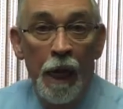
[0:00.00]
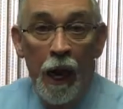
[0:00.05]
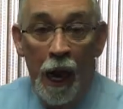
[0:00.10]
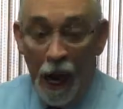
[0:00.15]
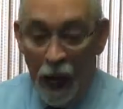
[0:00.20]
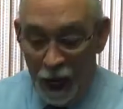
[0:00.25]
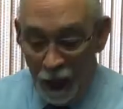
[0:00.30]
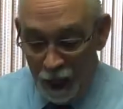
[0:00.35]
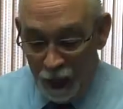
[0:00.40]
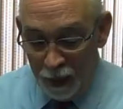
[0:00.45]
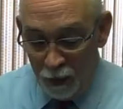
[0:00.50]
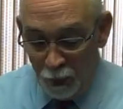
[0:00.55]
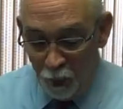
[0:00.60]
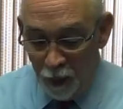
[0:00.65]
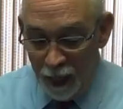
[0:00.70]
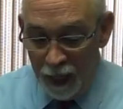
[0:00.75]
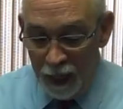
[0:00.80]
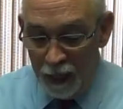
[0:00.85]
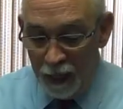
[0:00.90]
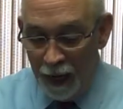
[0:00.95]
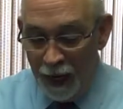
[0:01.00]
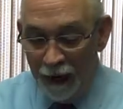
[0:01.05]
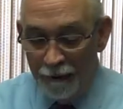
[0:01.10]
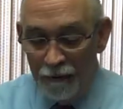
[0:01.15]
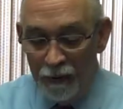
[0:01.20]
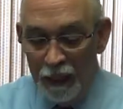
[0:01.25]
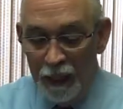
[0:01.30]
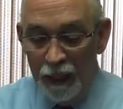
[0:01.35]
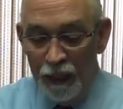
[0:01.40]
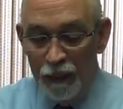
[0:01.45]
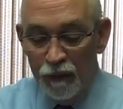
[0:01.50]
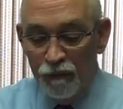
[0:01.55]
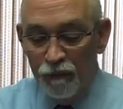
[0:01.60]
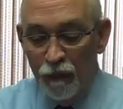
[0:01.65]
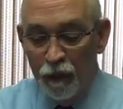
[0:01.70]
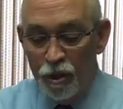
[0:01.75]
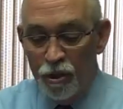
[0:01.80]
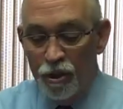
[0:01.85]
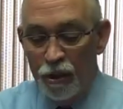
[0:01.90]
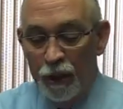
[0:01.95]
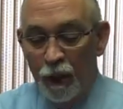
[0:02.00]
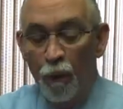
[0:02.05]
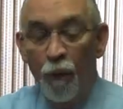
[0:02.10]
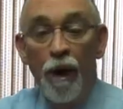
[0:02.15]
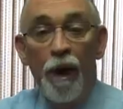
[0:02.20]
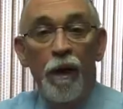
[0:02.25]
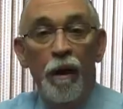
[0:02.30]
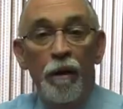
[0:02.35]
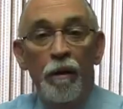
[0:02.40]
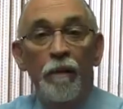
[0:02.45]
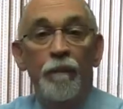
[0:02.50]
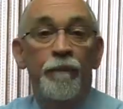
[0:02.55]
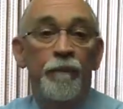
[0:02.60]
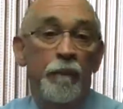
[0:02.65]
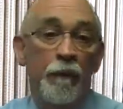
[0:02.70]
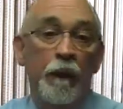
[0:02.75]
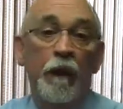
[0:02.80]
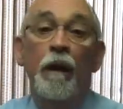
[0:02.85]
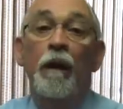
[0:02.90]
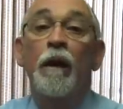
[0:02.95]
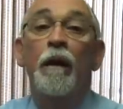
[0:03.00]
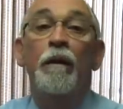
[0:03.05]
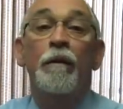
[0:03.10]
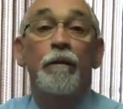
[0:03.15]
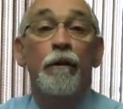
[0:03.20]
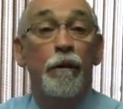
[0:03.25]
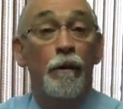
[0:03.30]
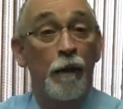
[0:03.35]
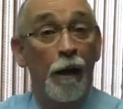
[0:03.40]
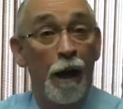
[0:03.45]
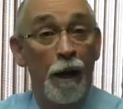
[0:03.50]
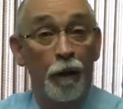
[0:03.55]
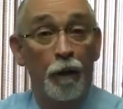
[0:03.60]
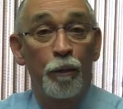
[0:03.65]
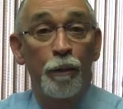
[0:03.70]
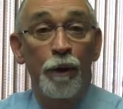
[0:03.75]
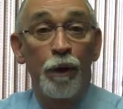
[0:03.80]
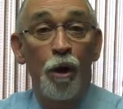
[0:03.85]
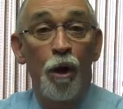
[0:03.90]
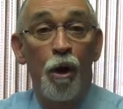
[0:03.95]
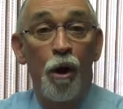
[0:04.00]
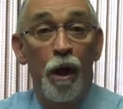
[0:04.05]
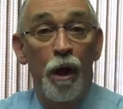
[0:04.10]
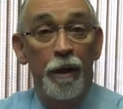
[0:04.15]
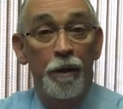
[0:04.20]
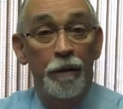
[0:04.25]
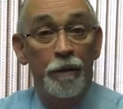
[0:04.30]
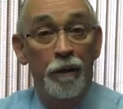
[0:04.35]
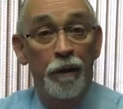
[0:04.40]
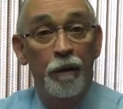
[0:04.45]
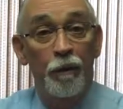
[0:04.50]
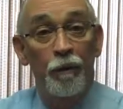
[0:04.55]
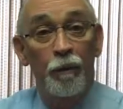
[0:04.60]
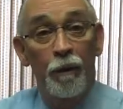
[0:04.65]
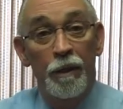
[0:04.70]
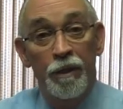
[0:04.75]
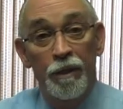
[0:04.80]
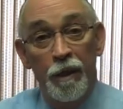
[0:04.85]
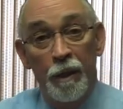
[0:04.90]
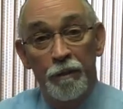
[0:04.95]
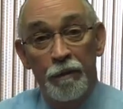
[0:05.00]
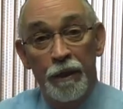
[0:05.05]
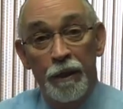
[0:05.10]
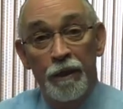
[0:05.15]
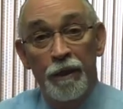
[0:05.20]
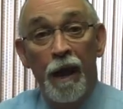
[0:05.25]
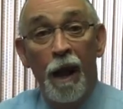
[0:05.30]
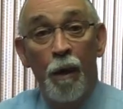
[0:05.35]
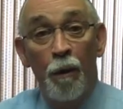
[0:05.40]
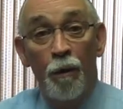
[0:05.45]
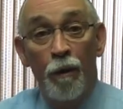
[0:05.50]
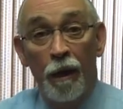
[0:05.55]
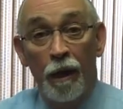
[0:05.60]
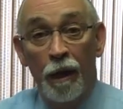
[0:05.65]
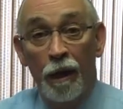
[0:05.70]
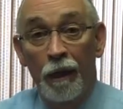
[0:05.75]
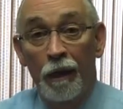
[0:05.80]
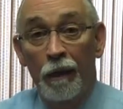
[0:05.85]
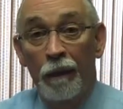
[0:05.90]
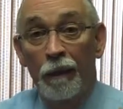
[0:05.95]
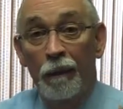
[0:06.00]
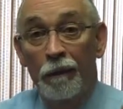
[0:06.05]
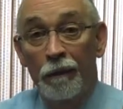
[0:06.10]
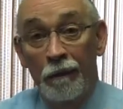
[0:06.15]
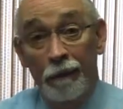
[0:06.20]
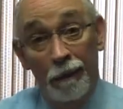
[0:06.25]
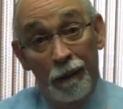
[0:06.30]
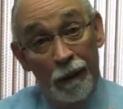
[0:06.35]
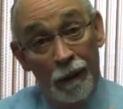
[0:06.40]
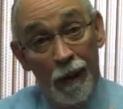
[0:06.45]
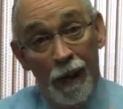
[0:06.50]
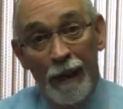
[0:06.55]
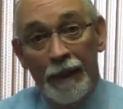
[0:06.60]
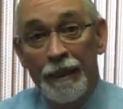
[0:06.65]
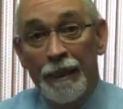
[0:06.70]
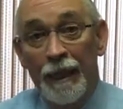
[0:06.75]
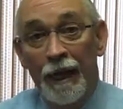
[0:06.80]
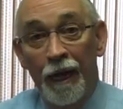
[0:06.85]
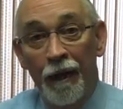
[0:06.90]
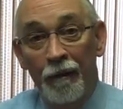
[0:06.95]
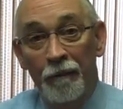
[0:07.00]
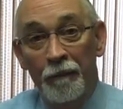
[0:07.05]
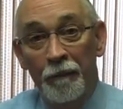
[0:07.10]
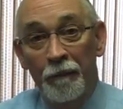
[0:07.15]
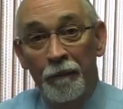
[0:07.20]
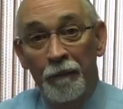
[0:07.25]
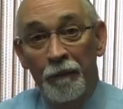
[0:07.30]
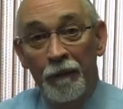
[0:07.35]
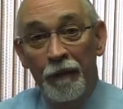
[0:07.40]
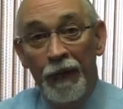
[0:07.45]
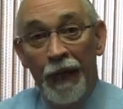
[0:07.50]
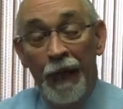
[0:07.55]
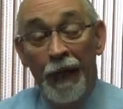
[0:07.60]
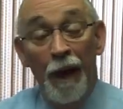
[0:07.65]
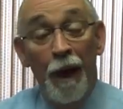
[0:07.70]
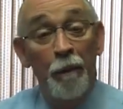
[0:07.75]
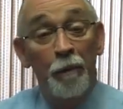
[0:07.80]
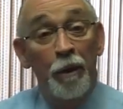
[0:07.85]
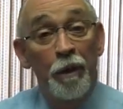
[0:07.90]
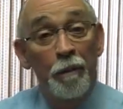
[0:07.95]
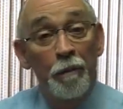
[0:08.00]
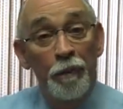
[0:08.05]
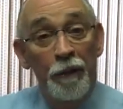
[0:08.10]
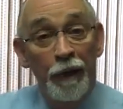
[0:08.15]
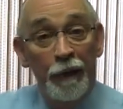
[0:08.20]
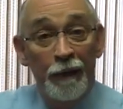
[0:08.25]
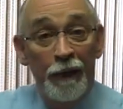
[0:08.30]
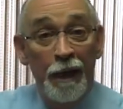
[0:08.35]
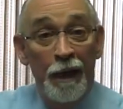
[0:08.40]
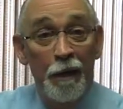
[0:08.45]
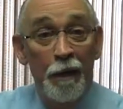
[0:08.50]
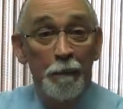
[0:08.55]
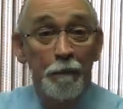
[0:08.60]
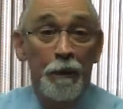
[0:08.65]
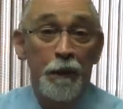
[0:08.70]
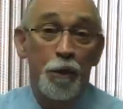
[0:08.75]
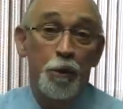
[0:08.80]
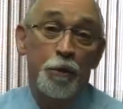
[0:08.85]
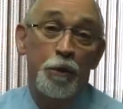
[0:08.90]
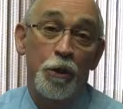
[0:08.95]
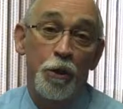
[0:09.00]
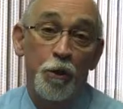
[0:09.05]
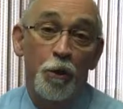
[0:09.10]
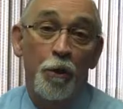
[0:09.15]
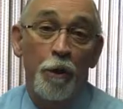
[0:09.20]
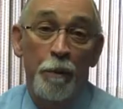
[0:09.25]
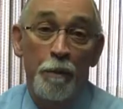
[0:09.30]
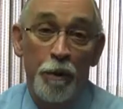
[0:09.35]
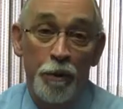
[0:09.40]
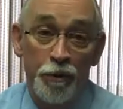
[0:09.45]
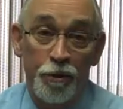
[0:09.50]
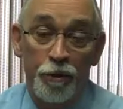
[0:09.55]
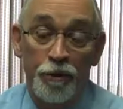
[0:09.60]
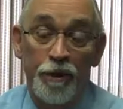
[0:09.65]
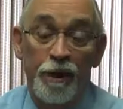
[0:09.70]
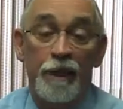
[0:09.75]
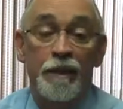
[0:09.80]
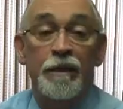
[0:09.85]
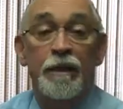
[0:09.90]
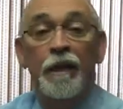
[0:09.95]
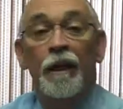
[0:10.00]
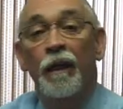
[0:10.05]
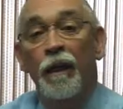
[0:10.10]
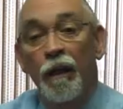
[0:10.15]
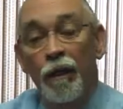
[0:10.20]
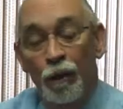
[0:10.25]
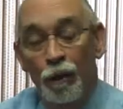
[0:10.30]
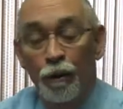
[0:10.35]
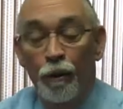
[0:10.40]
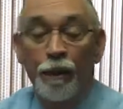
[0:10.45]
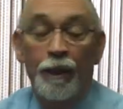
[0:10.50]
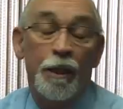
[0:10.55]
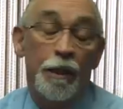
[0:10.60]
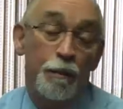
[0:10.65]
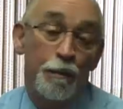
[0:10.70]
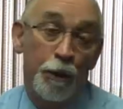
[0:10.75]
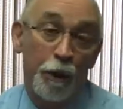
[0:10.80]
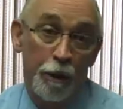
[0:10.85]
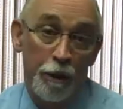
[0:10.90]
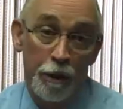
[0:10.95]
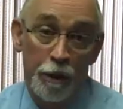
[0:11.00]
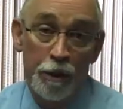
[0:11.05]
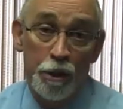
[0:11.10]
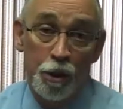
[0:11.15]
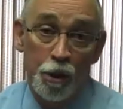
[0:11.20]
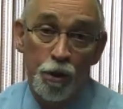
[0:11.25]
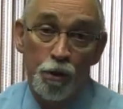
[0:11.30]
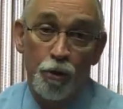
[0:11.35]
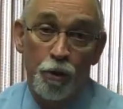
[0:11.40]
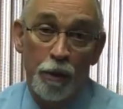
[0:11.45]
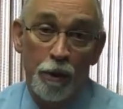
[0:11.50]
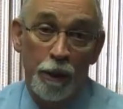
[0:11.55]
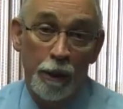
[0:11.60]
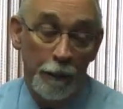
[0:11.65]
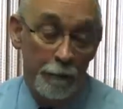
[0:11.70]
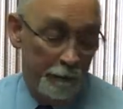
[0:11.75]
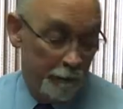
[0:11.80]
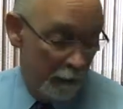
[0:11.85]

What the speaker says: And when everything is functioning well, the light will be on. When something's not working, the light's out. And I'm going to pick that up as we do our muscle testing. You'll experience it shortly.